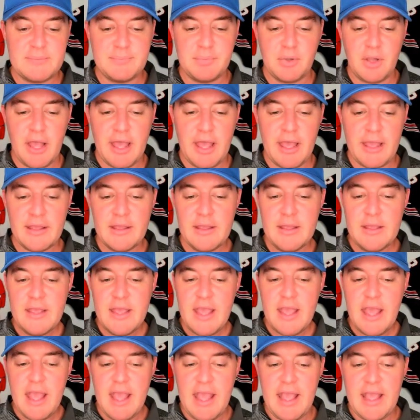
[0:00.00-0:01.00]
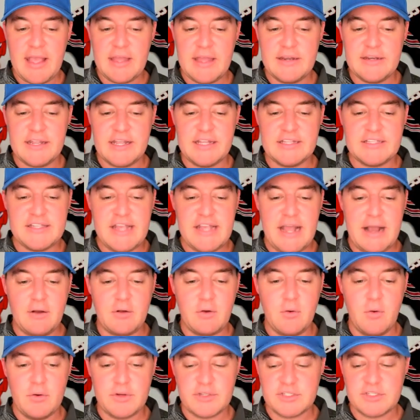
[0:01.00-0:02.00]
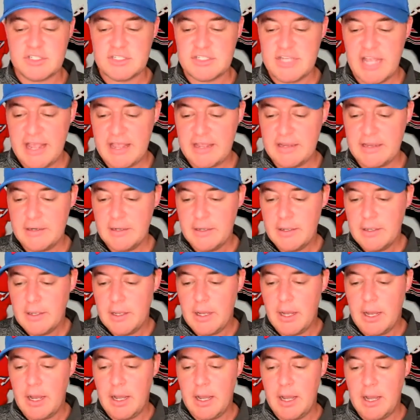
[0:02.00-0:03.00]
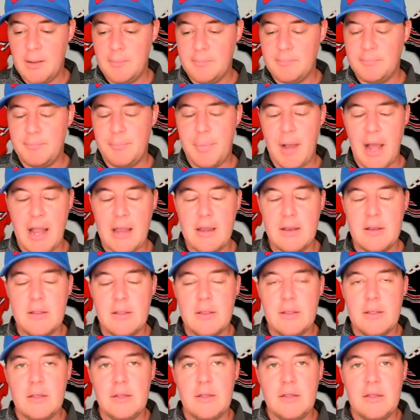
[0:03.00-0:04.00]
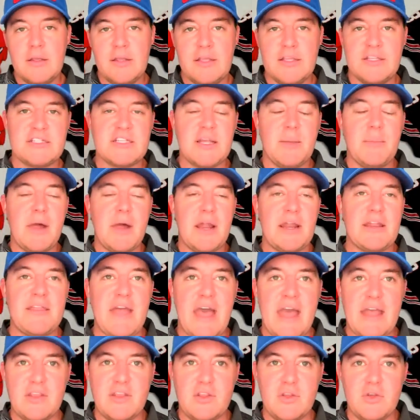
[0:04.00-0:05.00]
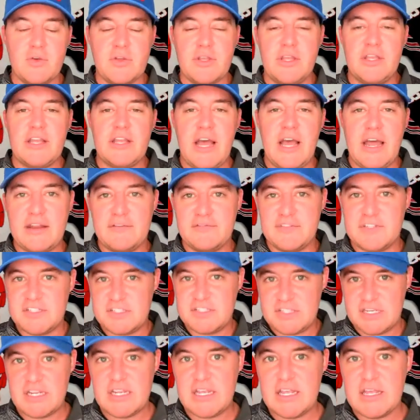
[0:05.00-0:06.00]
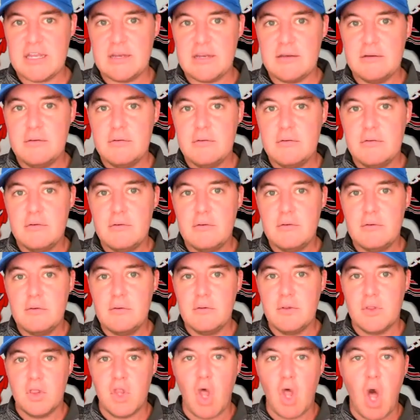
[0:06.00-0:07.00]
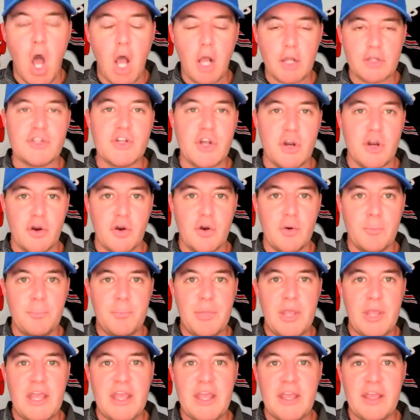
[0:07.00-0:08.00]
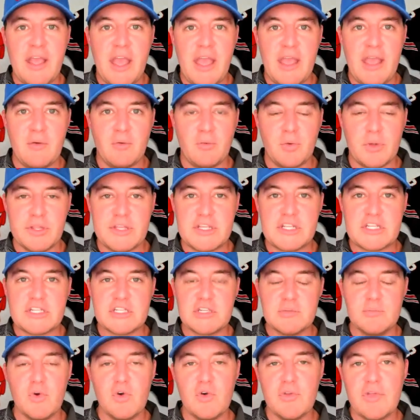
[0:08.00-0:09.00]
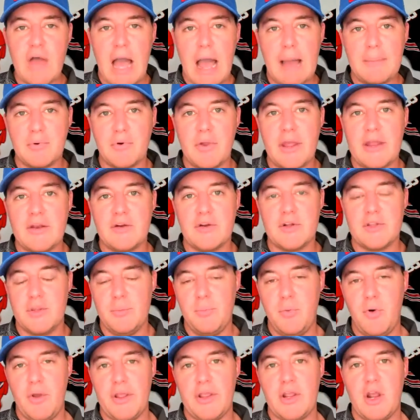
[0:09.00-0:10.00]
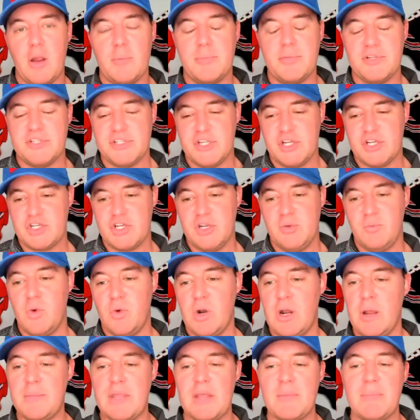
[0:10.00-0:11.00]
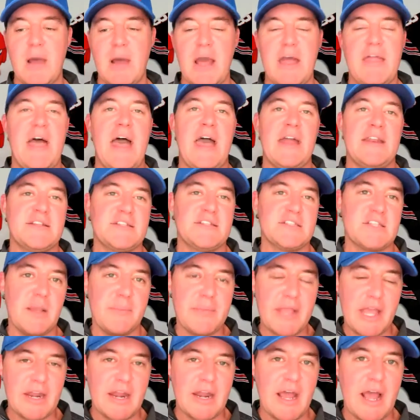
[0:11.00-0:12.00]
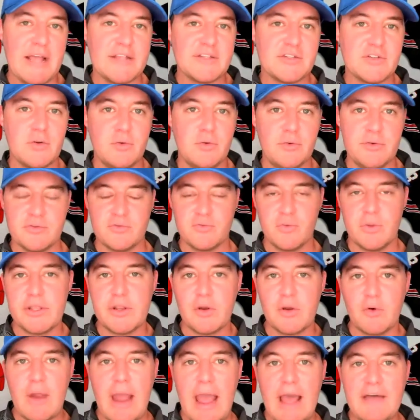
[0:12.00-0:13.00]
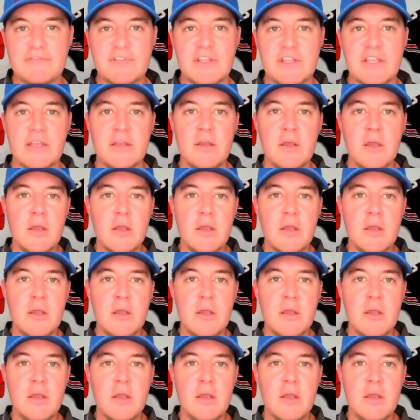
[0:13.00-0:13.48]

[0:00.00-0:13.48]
play and against Alcorn State. But he's somebody that you can kind of see it long-term being a really smooth operator at the point guard position. What I mean by that is, coming out of high school, he's really crafty,